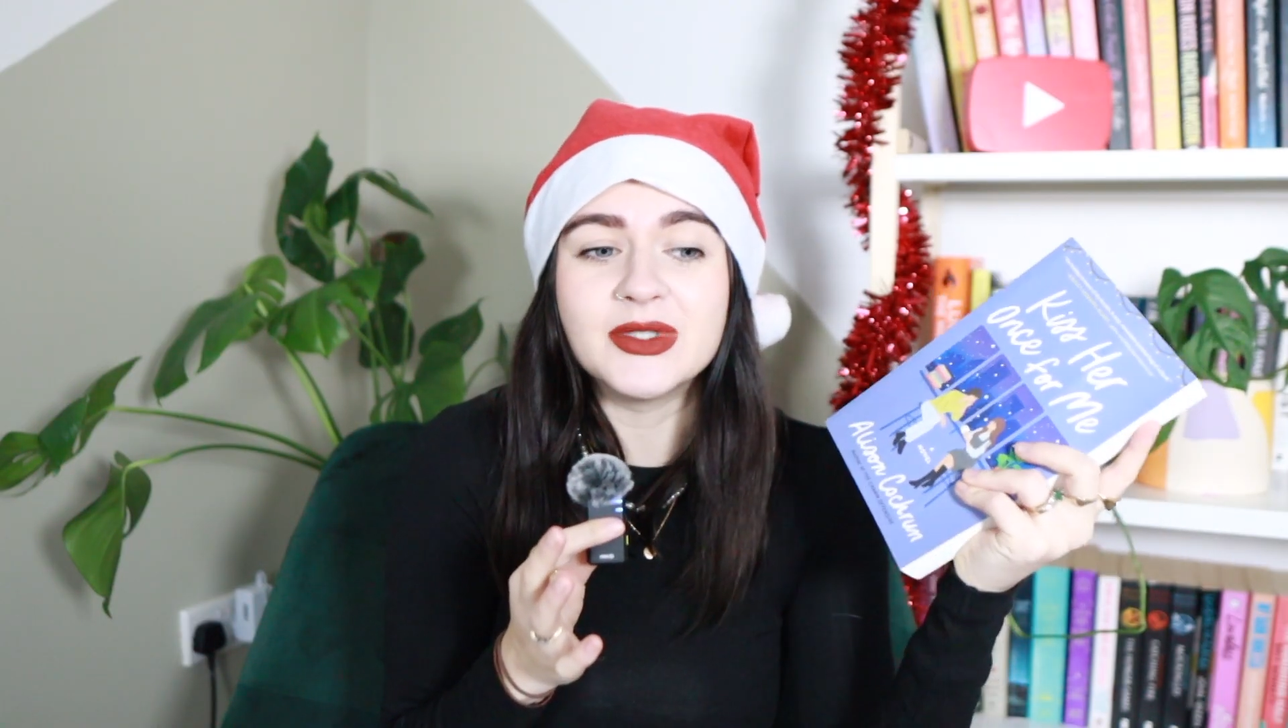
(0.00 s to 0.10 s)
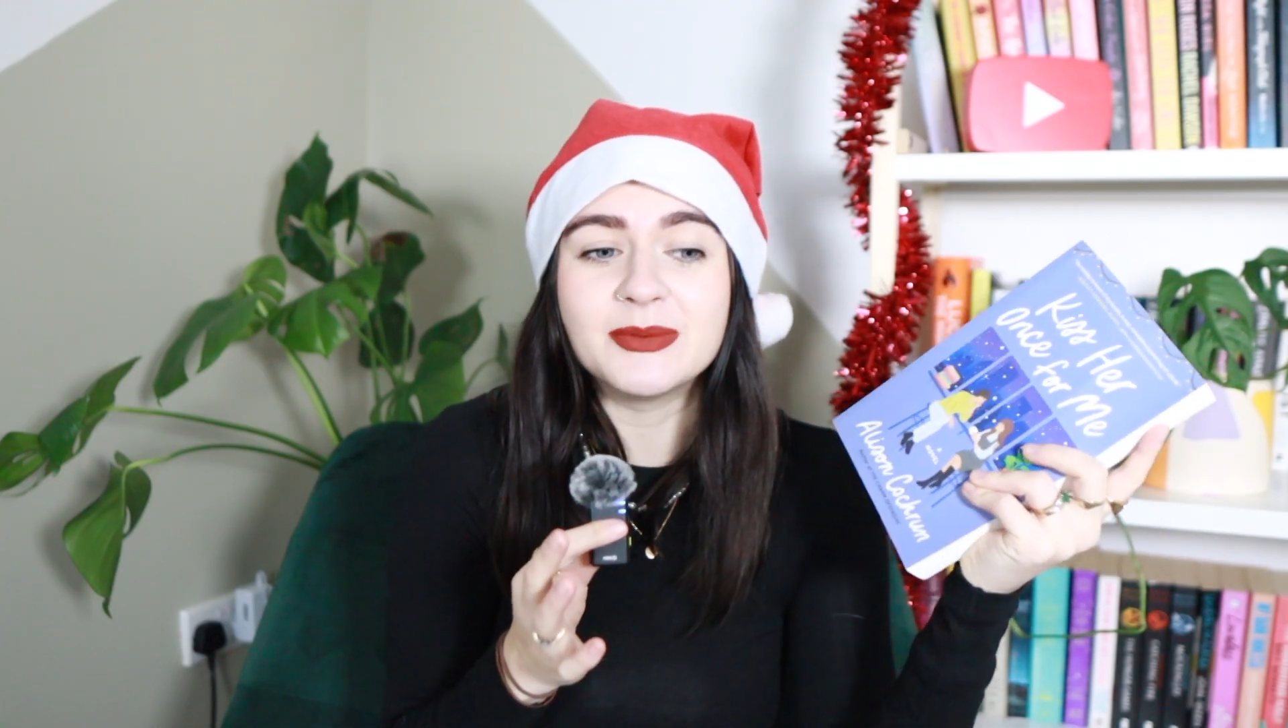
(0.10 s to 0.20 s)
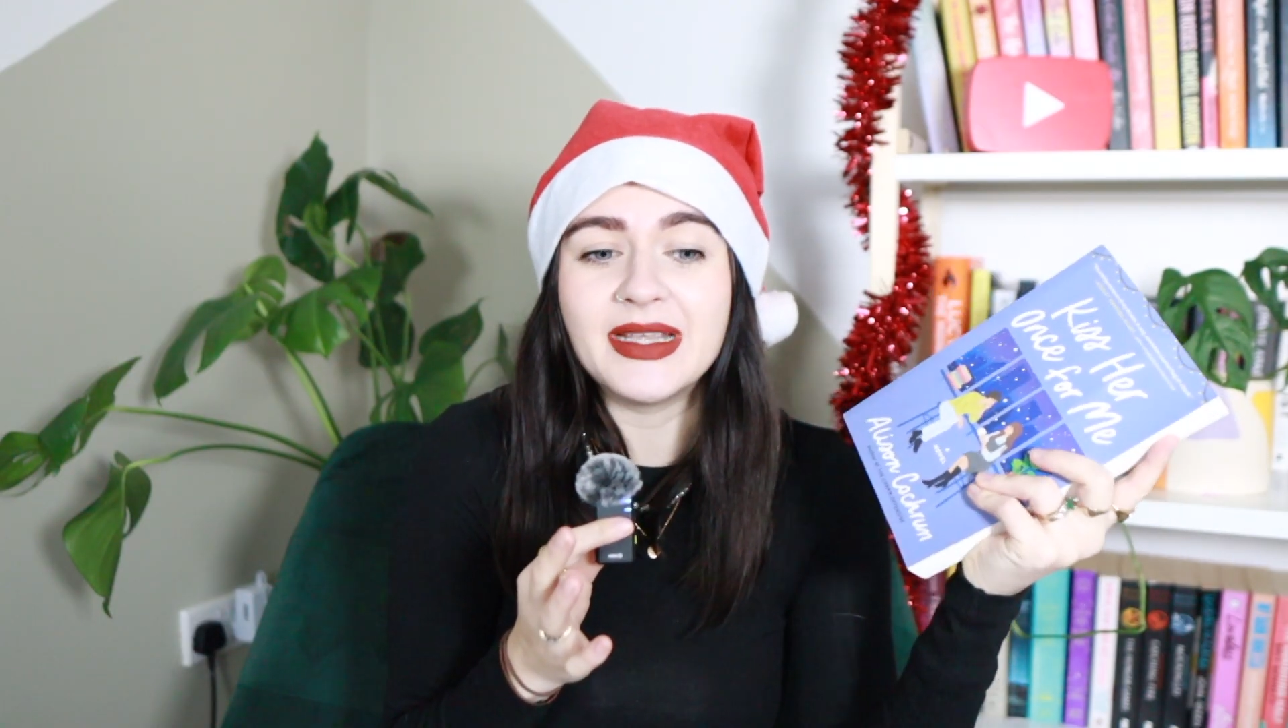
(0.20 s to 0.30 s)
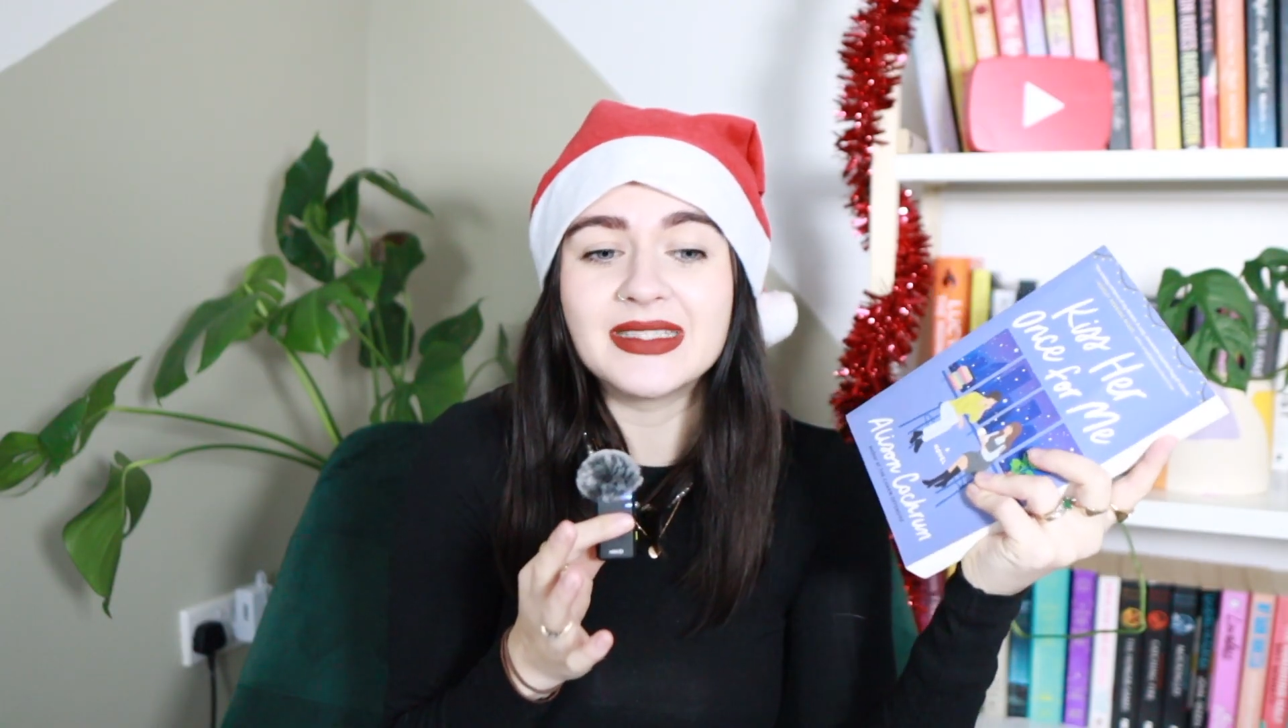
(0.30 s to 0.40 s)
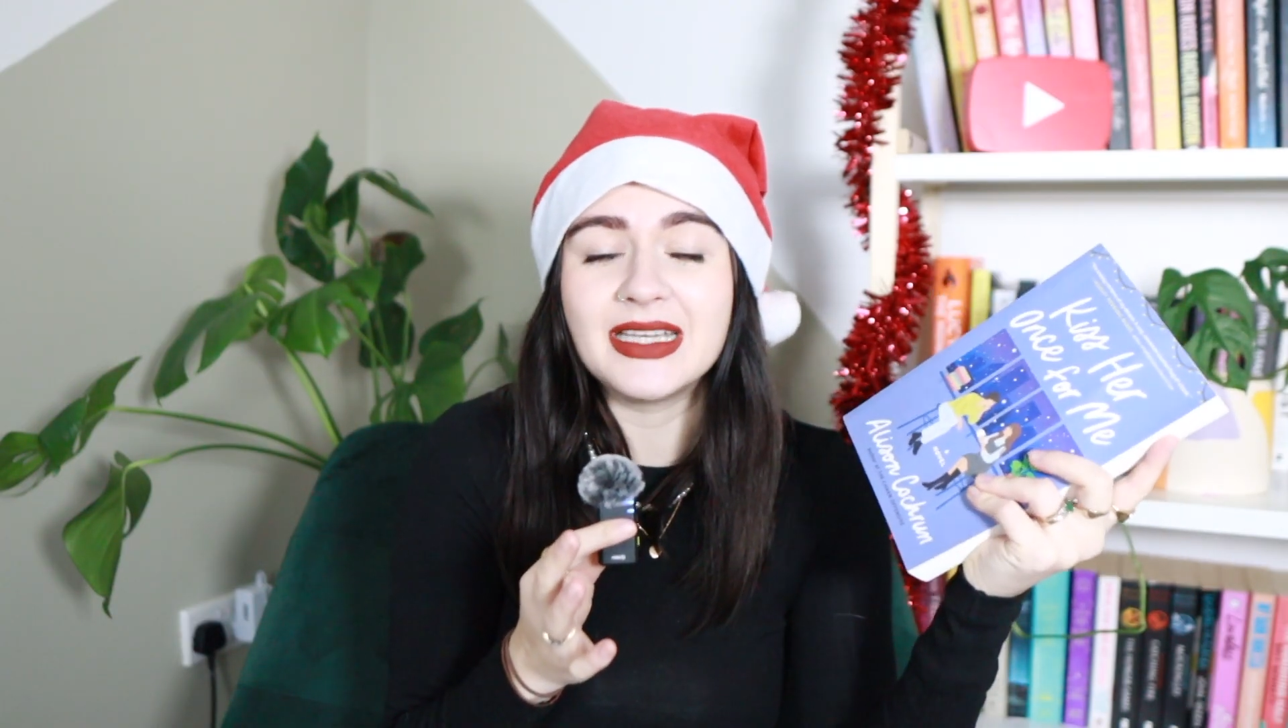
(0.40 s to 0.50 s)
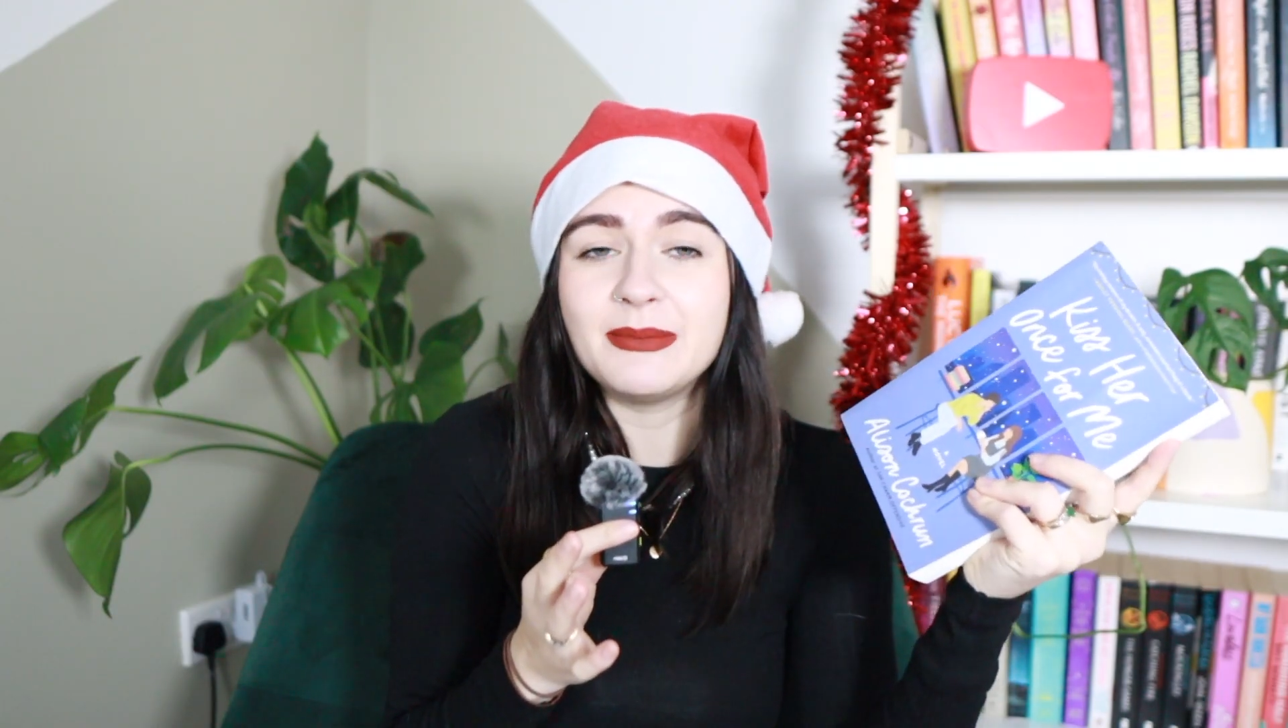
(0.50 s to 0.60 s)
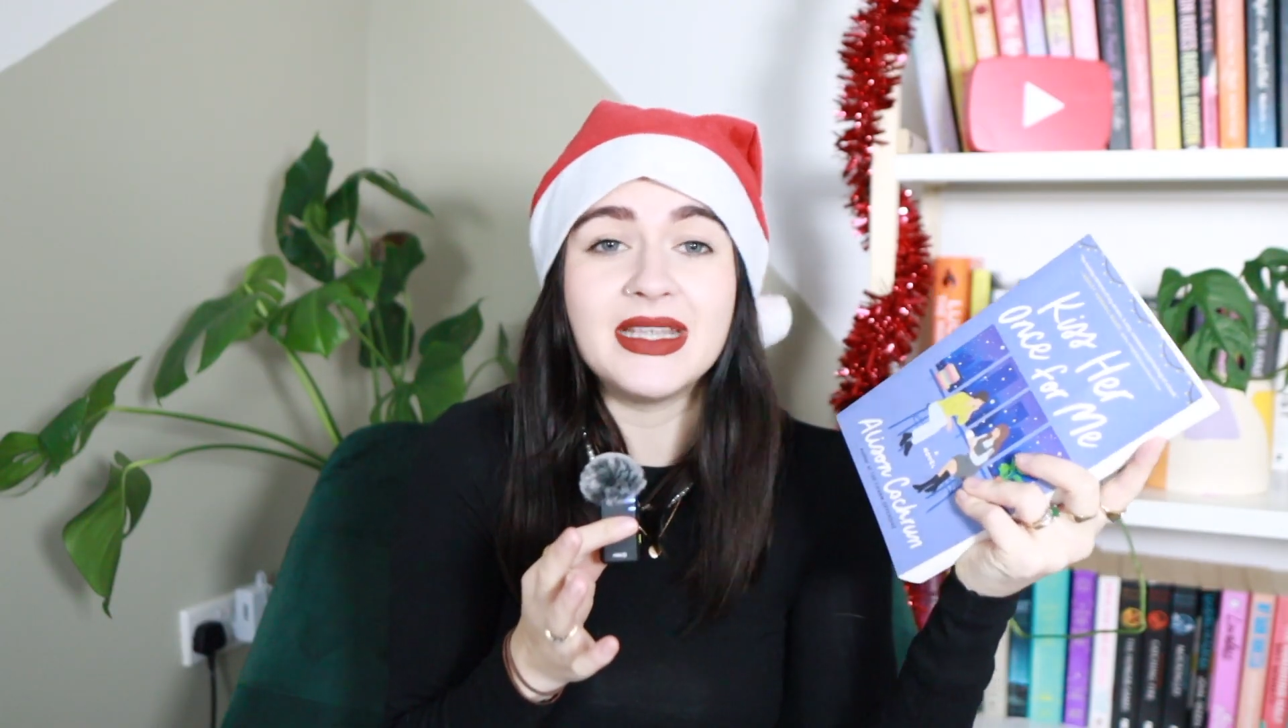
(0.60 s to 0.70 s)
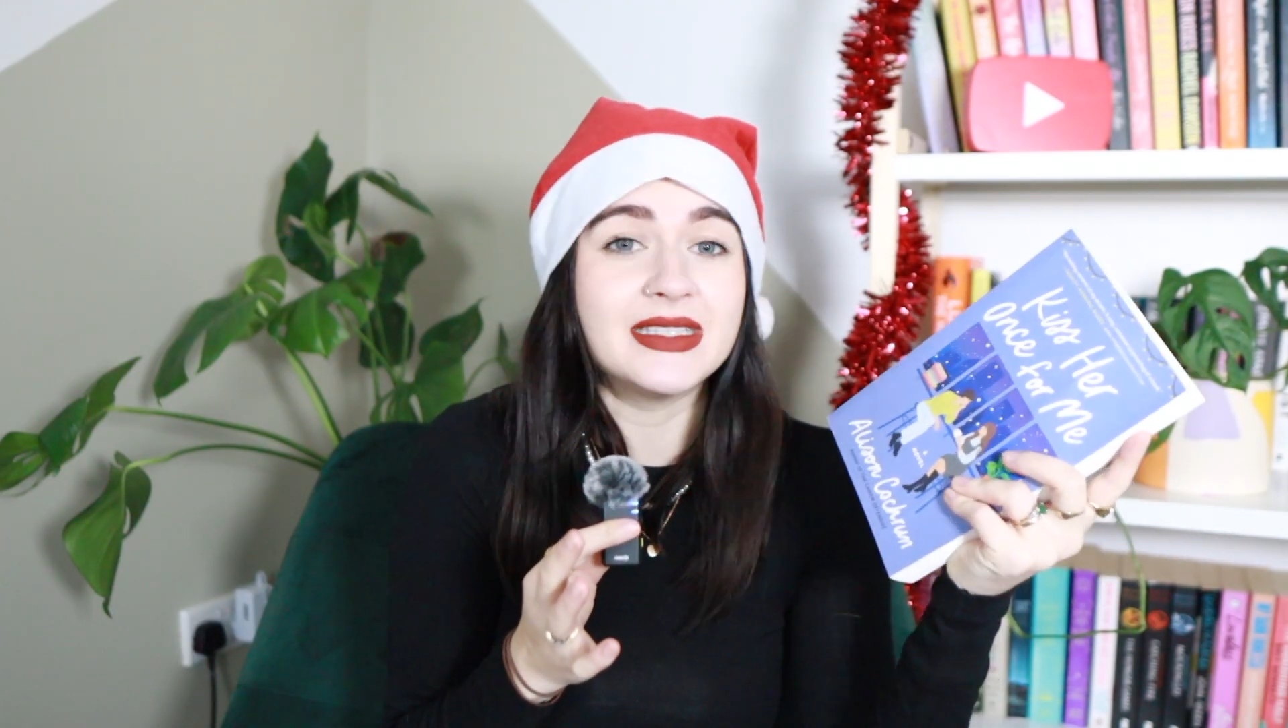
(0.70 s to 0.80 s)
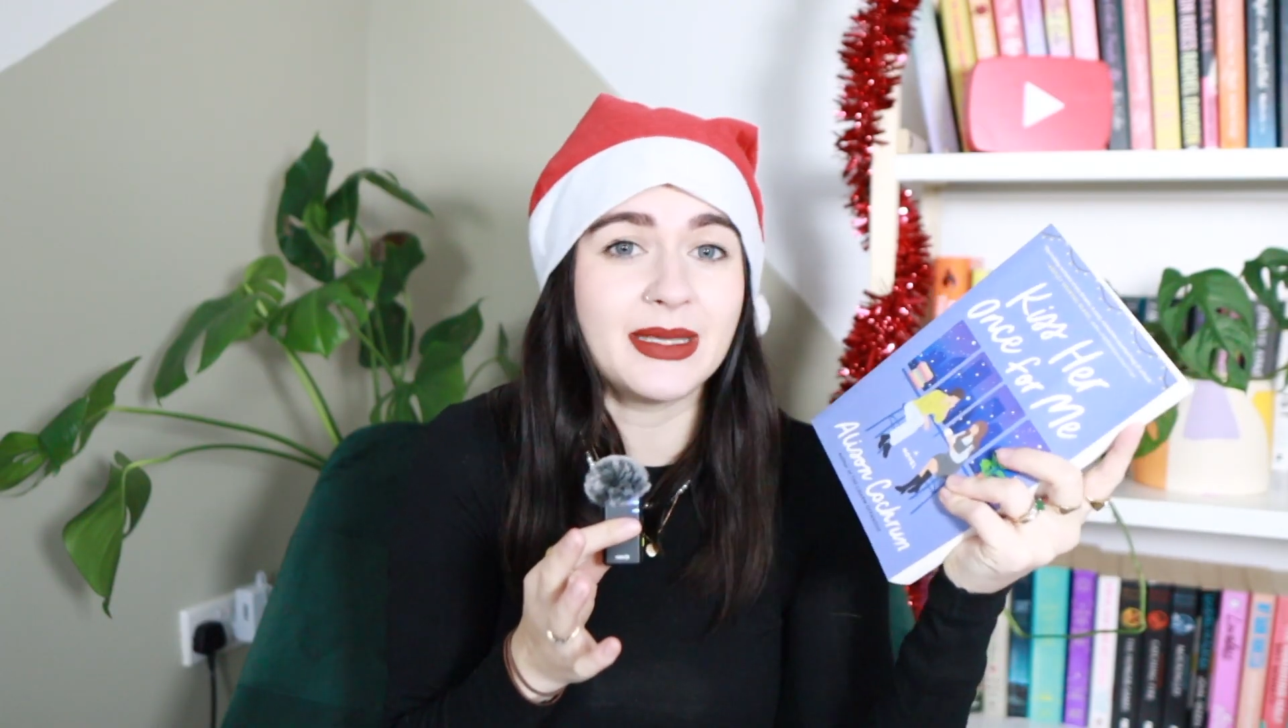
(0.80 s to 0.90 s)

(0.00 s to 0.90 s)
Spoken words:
which basically means